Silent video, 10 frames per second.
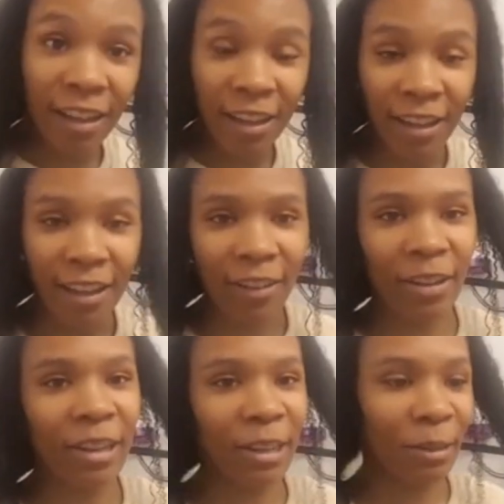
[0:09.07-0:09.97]
day.
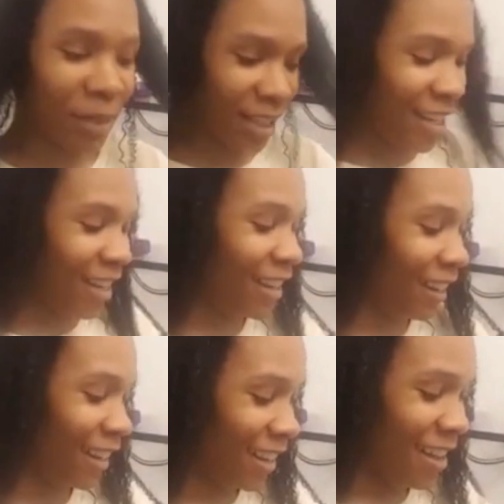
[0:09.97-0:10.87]
Okay, anyways.
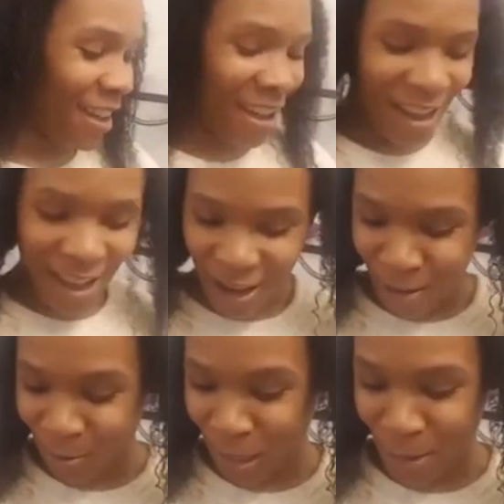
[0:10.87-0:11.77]

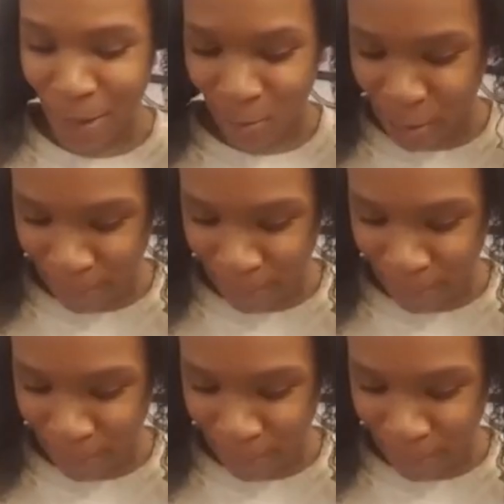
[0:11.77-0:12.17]
Really my